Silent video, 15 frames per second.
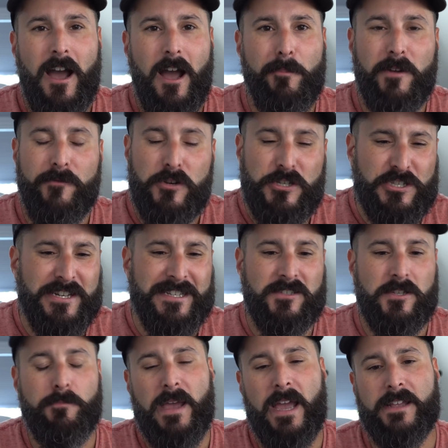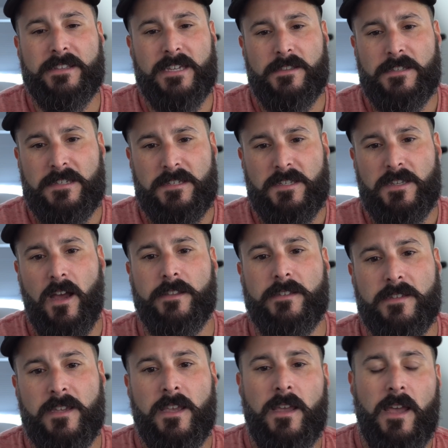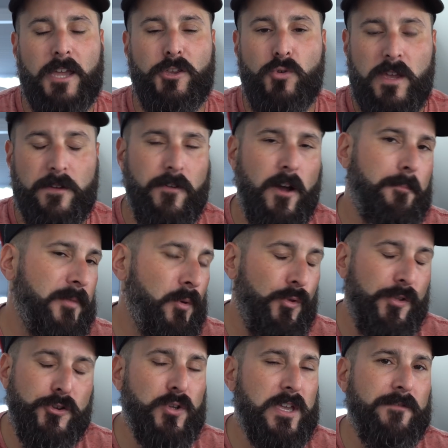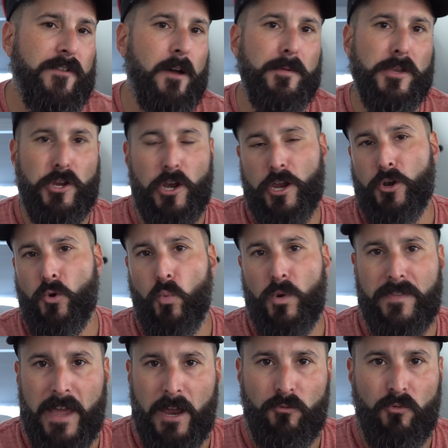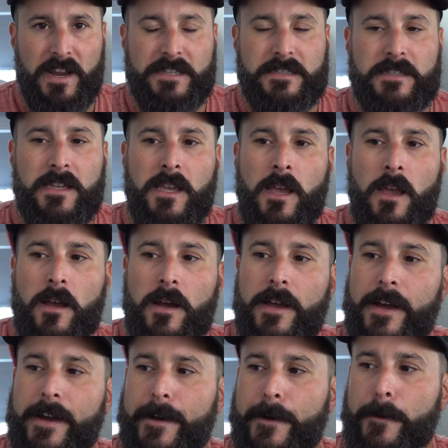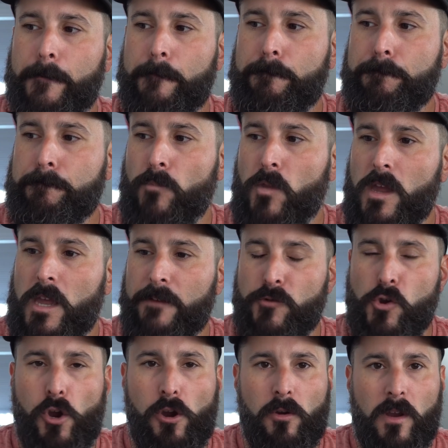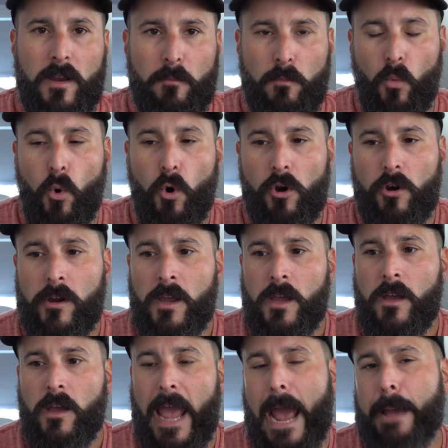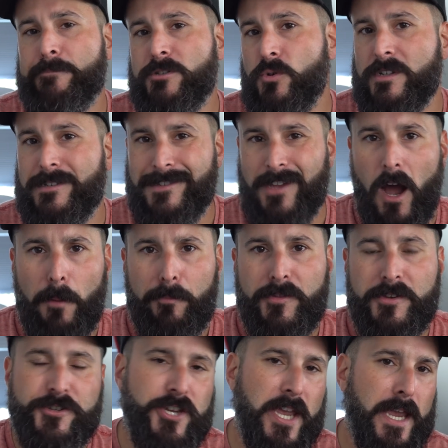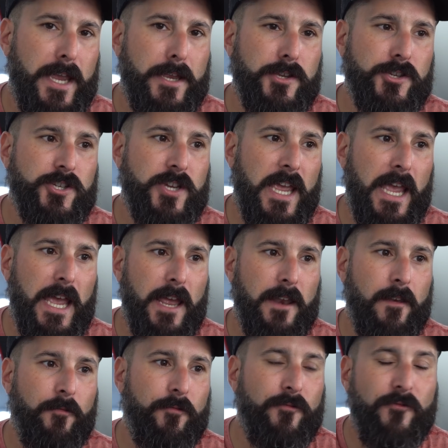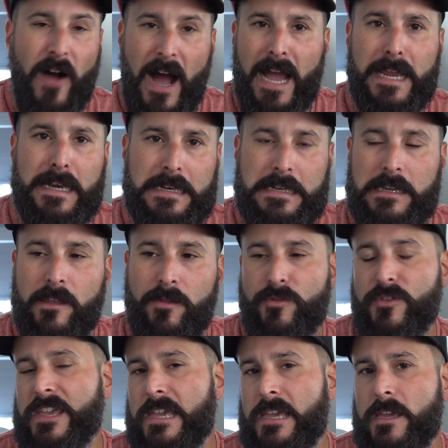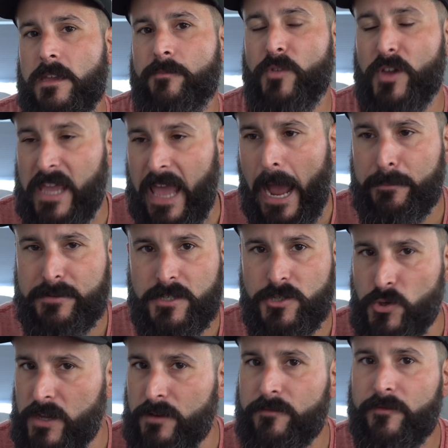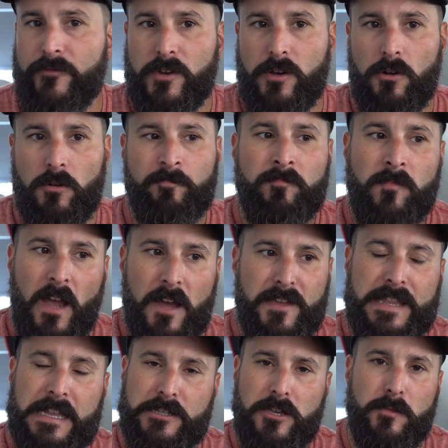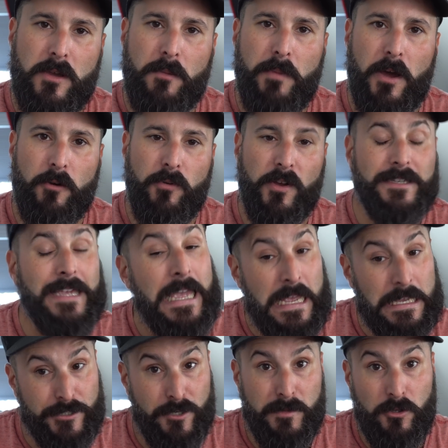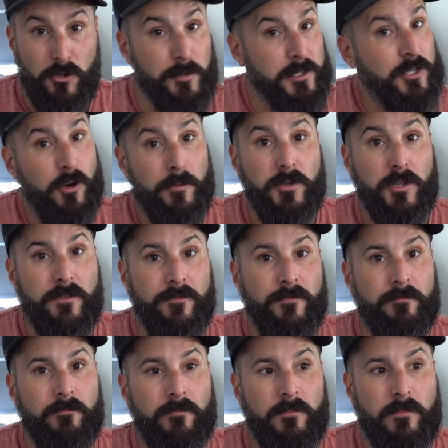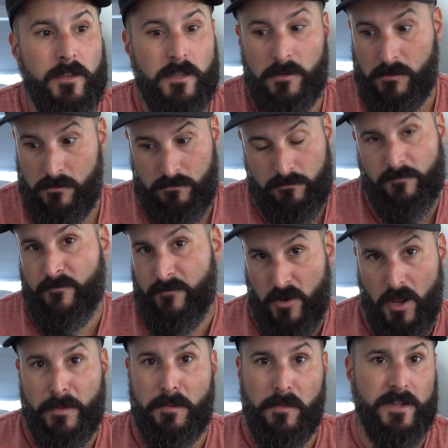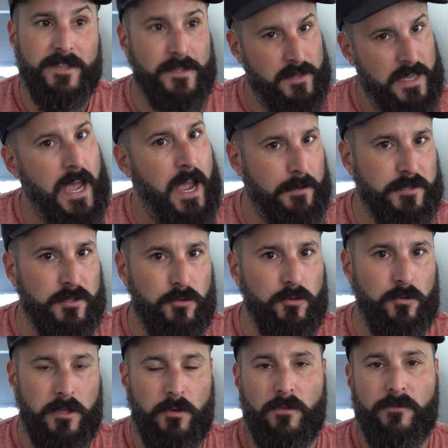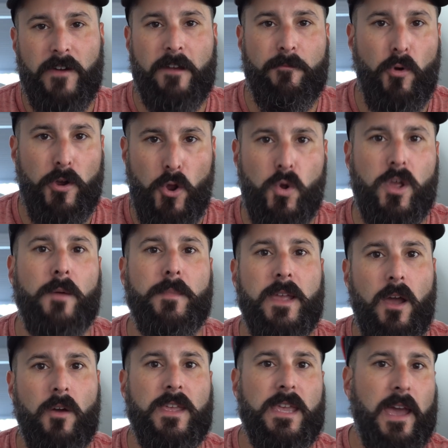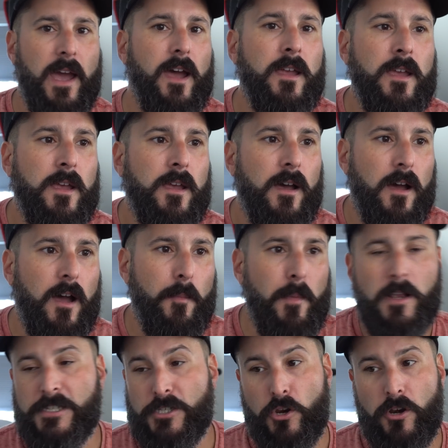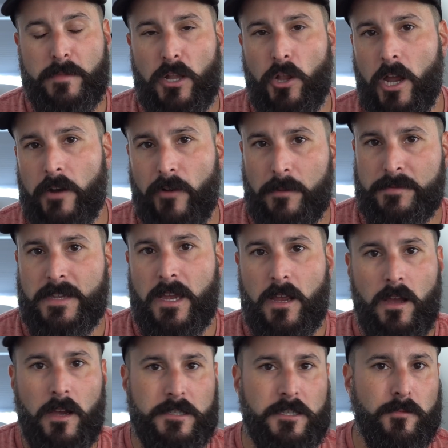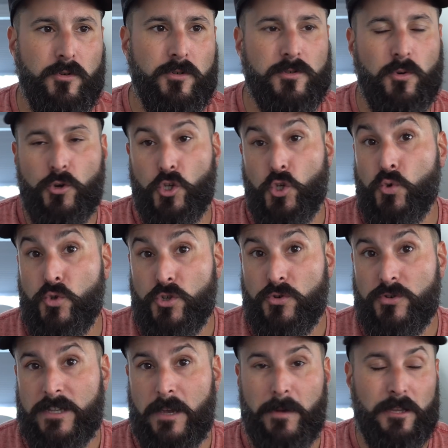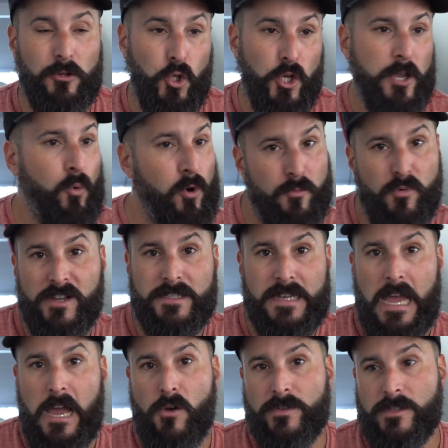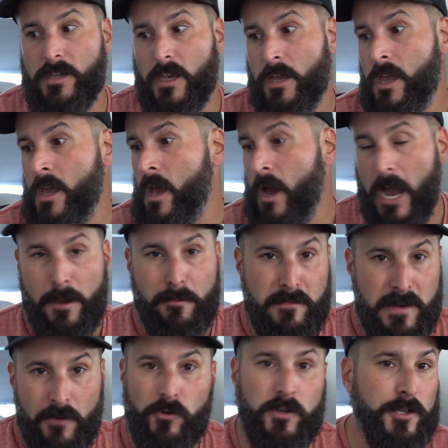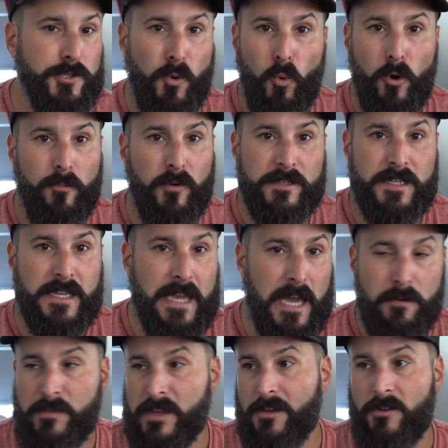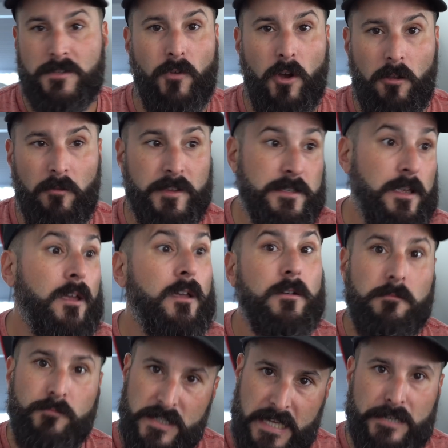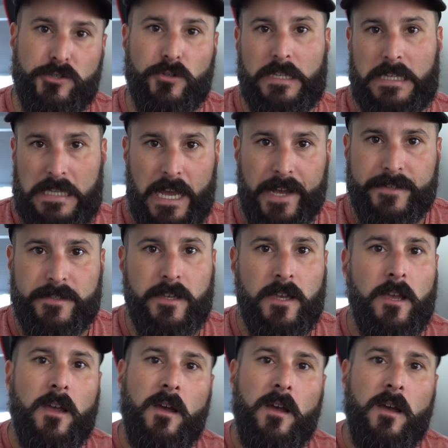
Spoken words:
But if you're just going to sit back and say this is nuts and you give up, then you give up and you're not going to win that race. If you're more apt to adopt the change and find the gaps that you can fill, I think that's going to be a better place. Is it going to be a little bit turbulent in the coming months? Yeah, absolutely. With 5.0 coming out, yeah. Is there going to be a lot of upset customers or users that might look at WordPress now and say, I'm never touching WordPress again because of all of this? Potentially, yes.